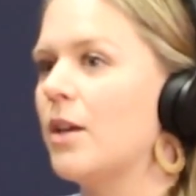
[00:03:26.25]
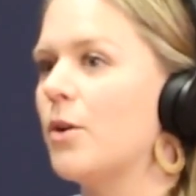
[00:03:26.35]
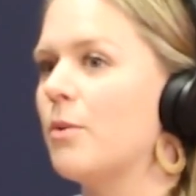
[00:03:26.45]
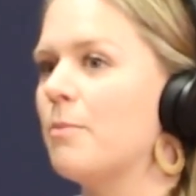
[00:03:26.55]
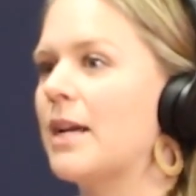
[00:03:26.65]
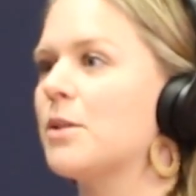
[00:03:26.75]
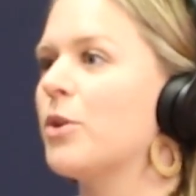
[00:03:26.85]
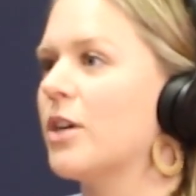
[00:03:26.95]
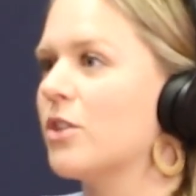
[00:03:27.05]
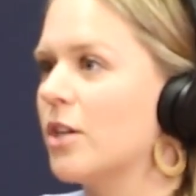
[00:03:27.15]
mass
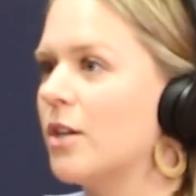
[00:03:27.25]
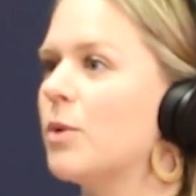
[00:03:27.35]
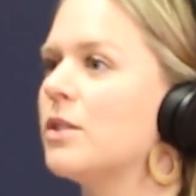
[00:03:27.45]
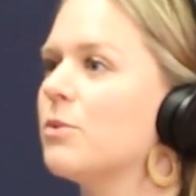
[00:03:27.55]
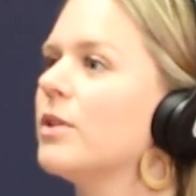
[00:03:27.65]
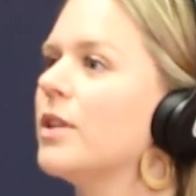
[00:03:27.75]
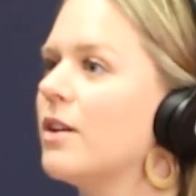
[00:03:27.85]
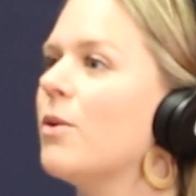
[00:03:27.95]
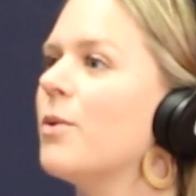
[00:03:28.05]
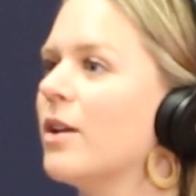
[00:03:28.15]
production, what's really
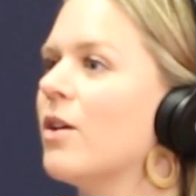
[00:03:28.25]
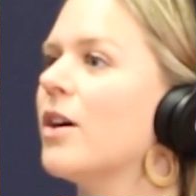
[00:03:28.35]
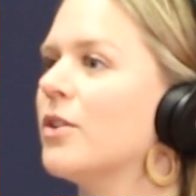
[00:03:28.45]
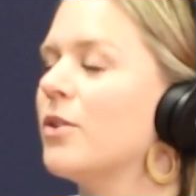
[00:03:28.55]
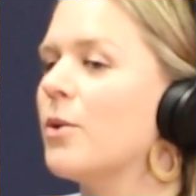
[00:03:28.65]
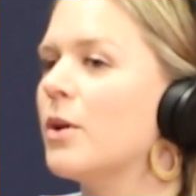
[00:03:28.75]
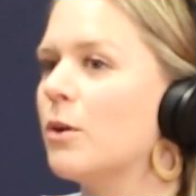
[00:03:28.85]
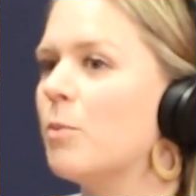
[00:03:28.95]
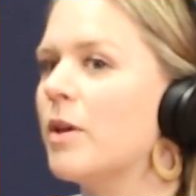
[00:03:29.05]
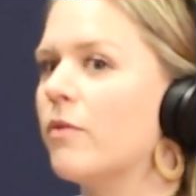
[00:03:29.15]
going on, a
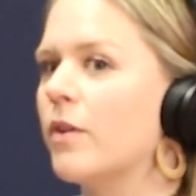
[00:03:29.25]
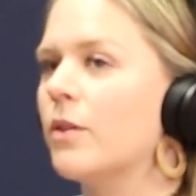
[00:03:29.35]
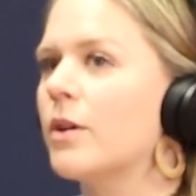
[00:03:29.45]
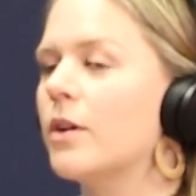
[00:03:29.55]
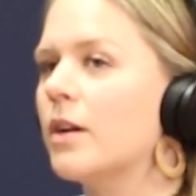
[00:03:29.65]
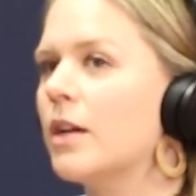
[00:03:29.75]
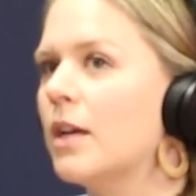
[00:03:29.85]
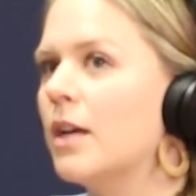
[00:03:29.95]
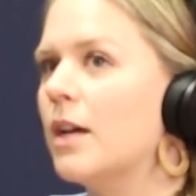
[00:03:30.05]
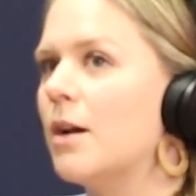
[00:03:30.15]
little bit further
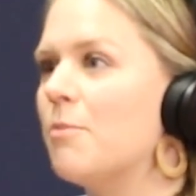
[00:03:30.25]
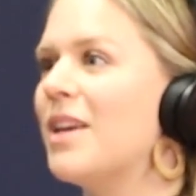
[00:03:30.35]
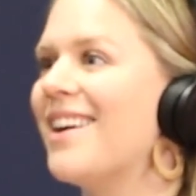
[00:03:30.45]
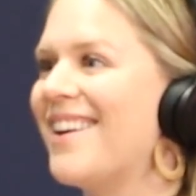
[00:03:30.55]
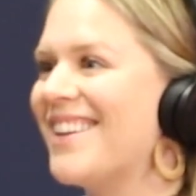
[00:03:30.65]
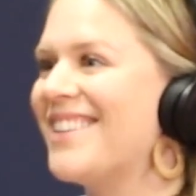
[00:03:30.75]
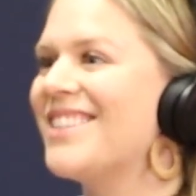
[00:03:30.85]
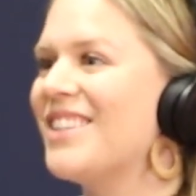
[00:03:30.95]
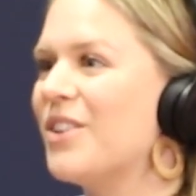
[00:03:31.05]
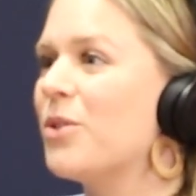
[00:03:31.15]
behind,
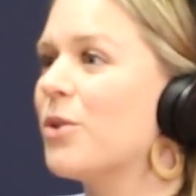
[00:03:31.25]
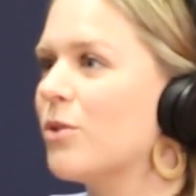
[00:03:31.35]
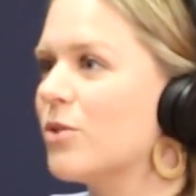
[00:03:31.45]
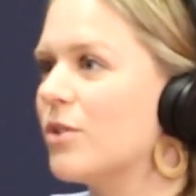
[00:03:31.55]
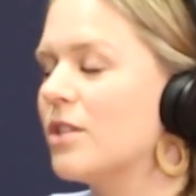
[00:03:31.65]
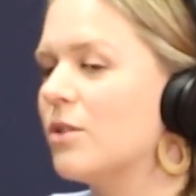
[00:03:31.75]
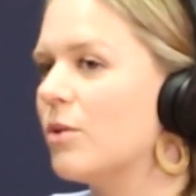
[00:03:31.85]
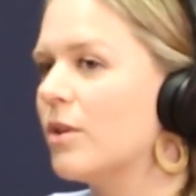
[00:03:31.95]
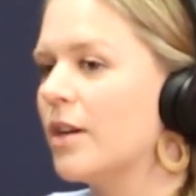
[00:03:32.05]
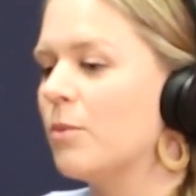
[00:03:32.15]
the grocery
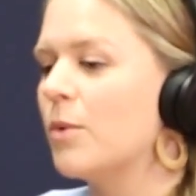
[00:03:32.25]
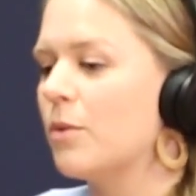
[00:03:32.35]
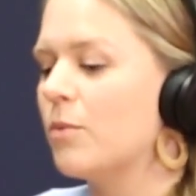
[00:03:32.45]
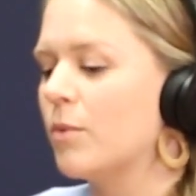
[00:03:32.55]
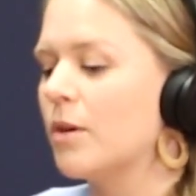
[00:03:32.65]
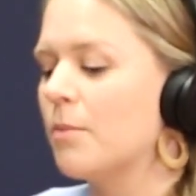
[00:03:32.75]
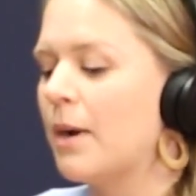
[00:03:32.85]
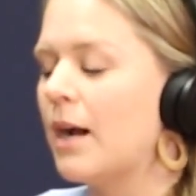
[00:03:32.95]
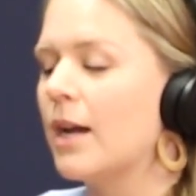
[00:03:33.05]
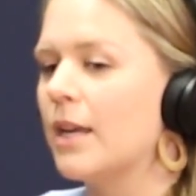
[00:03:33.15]
store and what we're
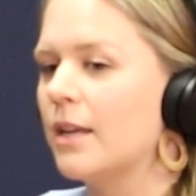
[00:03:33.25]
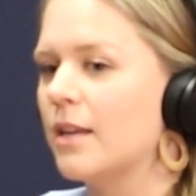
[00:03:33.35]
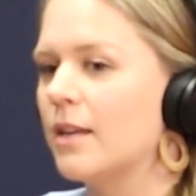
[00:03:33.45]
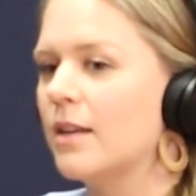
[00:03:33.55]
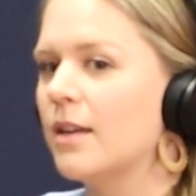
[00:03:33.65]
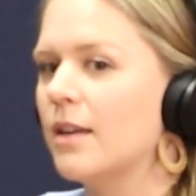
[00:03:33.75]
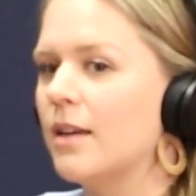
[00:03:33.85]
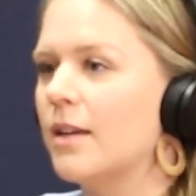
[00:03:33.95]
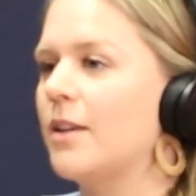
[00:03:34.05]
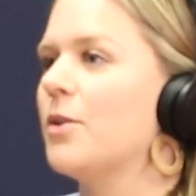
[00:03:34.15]
buying, and,
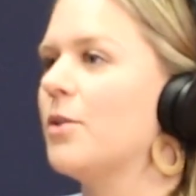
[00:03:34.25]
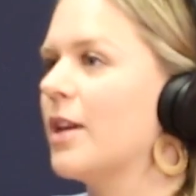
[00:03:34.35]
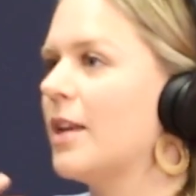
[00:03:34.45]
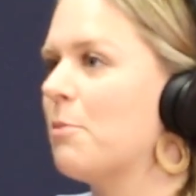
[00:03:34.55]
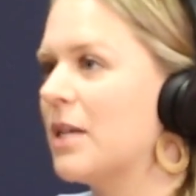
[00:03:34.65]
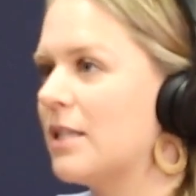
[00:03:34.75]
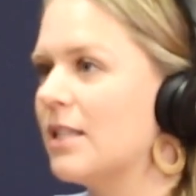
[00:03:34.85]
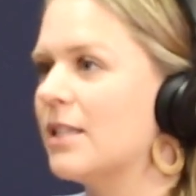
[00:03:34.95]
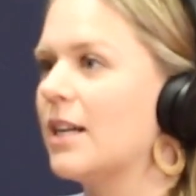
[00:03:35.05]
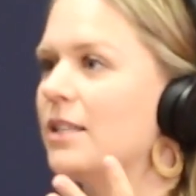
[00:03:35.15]
looking at
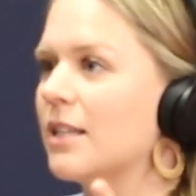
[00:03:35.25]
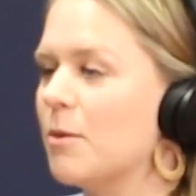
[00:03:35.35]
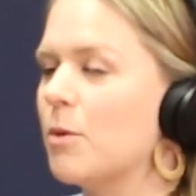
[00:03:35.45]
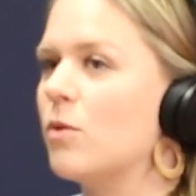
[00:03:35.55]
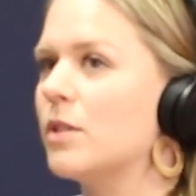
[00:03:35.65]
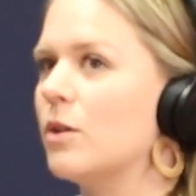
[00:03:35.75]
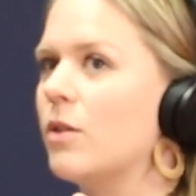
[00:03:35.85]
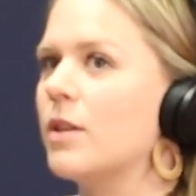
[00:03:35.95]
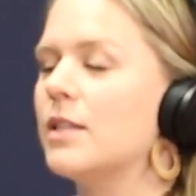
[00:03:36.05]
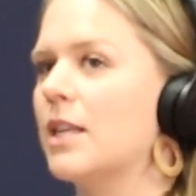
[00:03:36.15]
pesticides and chemicals and all
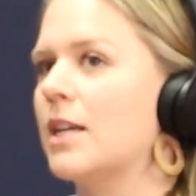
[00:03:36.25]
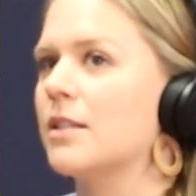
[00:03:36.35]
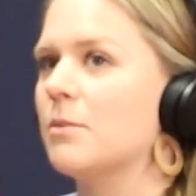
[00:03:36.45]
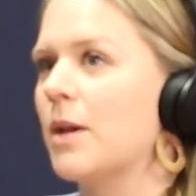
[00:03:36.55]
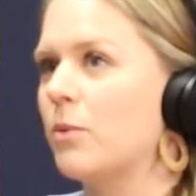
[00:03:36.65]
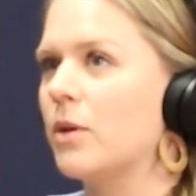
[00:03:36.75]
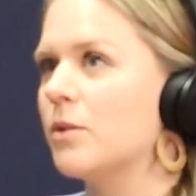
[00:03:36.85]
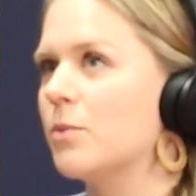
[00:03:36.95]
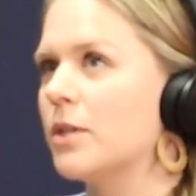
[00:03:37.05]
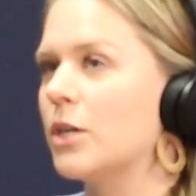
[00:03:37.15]
these things, and my
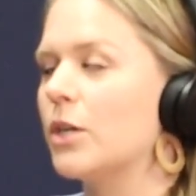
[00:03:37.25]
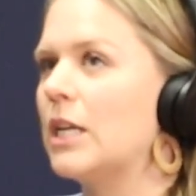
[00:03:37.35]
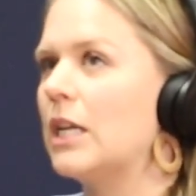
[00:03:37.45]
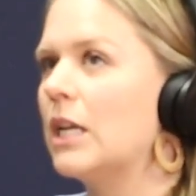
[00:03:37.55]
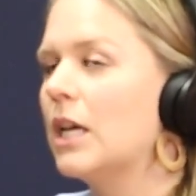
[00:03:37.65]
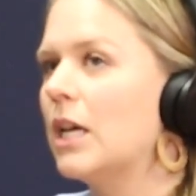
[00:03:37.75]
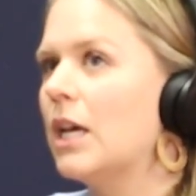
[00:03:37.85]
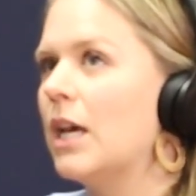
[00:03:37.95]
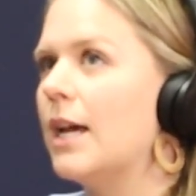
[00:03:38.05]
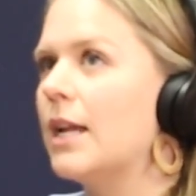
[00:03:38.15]
wheels were turning.
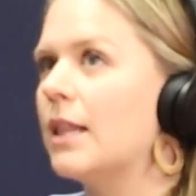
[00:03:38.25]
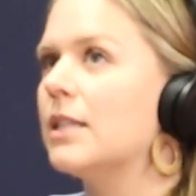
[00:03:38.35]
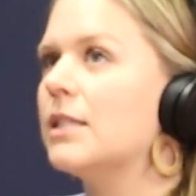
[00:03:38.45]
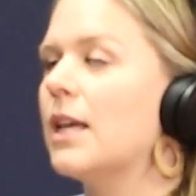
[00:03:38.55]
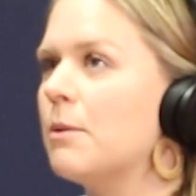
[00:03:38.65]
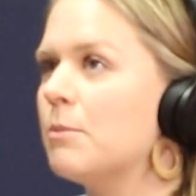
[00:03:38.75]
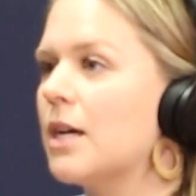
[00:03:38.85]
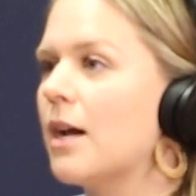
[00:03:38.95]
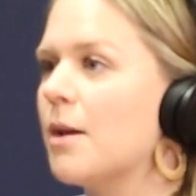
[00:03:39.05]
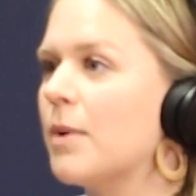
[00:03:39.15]
And at the same
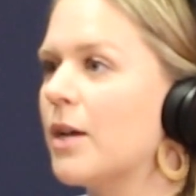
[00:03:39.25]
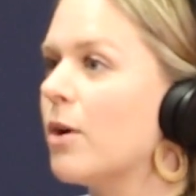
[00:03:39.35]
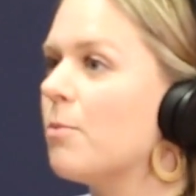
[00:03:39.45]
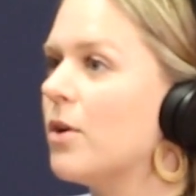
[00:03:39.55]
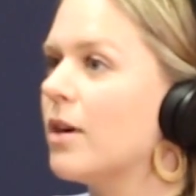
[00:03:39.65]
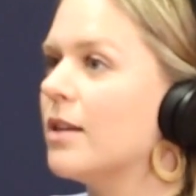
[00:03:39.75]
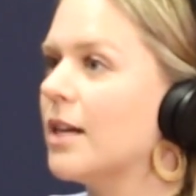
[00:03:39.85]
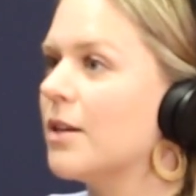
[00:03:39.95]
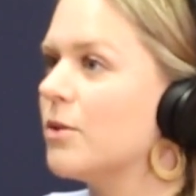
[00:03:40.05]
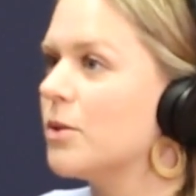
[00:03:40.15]
time, my grandpa got
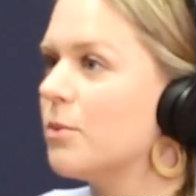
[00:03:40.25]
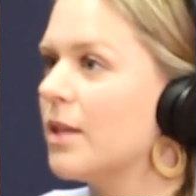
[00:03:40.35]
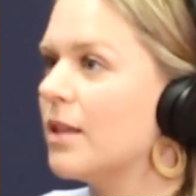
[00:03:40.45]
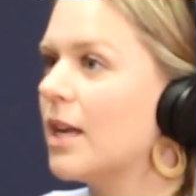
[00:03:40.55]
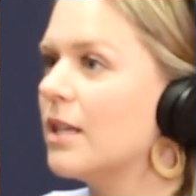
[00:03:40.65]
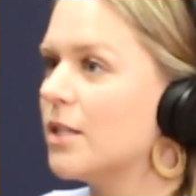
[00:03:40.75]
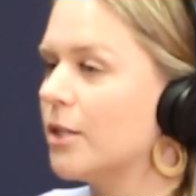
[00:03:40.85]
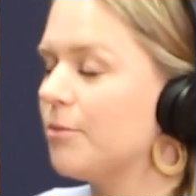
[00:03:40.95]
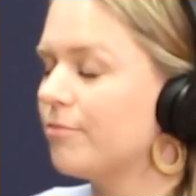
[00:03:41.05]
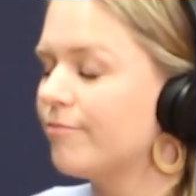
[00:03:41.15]
diagnosed with cancer.